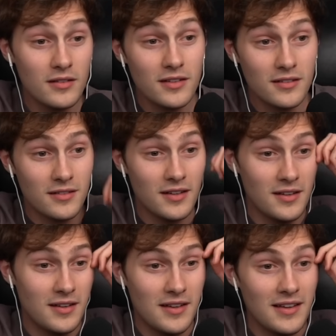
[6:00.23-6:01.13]

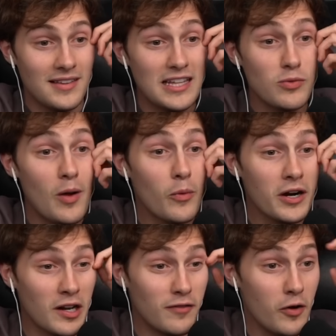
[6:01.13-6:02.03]
That's why we're
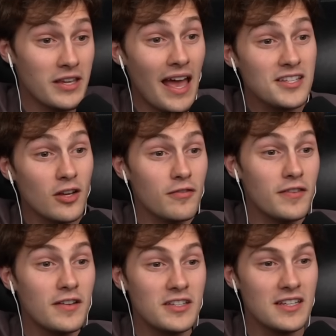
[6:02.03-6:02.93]
going to vote yes on
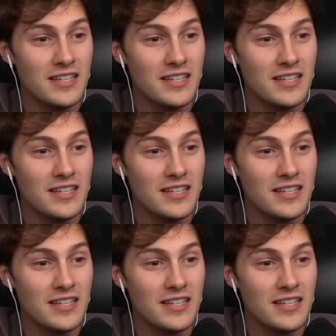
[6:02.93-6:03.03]
50 and